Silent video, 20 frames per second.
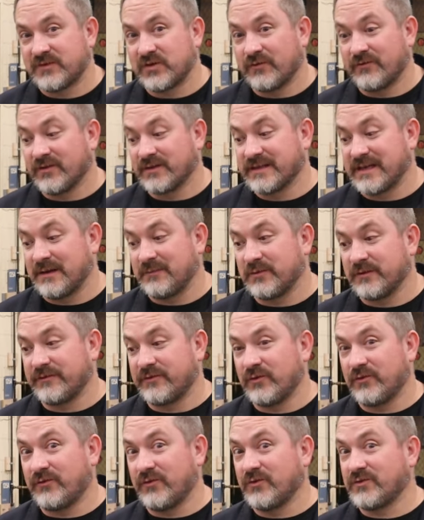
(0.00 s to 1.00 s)
So for example,
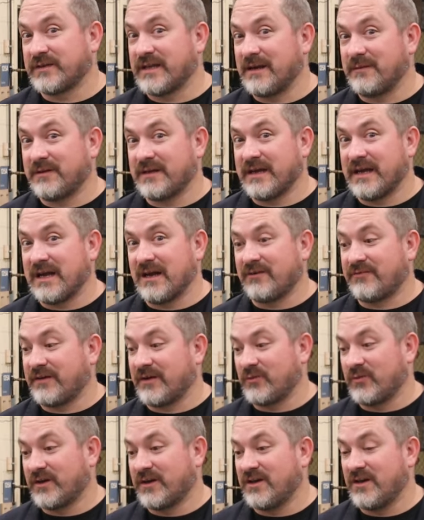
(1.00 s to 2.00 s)
if you've used M D F,
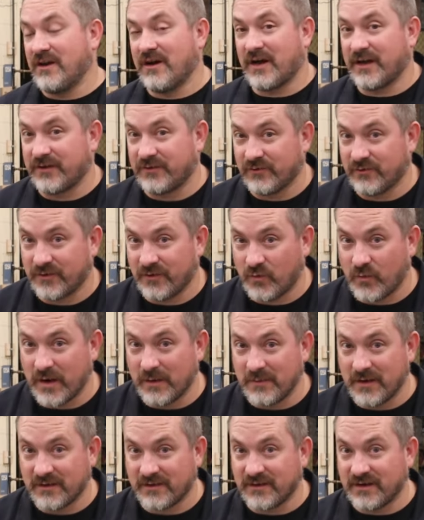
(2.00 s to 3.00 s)
I would not do the
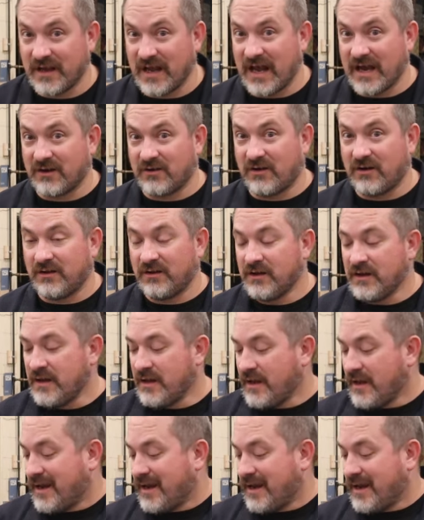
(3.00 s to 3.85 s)
wet method at all.